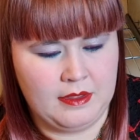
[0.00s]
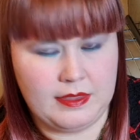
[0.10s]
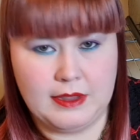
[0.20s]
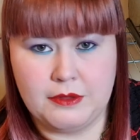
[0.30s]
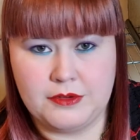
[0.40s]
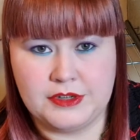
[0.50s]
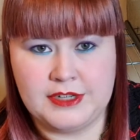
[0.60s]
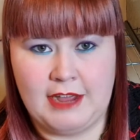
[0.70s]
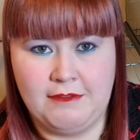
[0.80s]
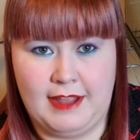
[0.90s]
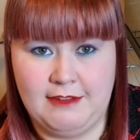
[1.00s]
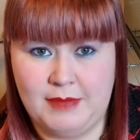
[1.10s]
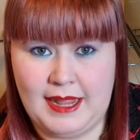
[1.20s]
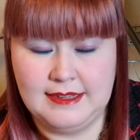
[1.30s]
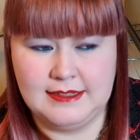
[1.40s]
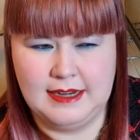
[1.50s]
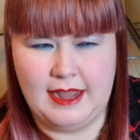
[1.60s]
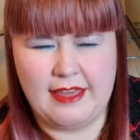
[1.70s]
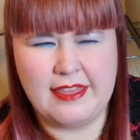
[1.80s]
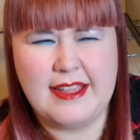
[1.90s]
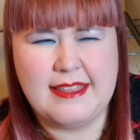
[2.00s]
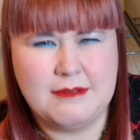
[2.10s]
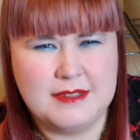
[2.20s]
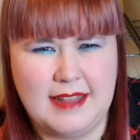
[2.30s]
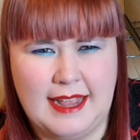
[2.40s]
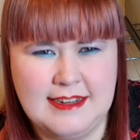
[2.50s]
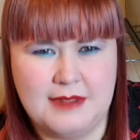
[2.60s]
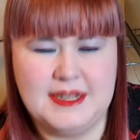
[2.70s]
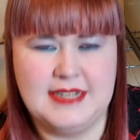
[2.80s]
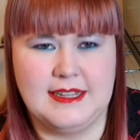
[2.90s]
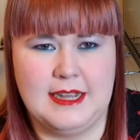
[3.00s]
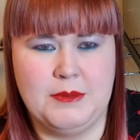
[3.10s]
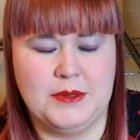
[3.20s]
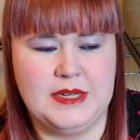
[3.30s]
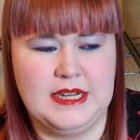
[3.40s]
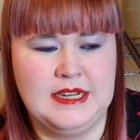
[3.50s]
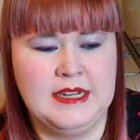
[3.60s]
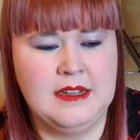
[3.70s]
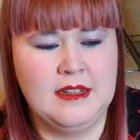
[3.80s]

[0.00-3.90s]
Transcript: enclosure to have live plants in it. I think that was the last updates that I posted.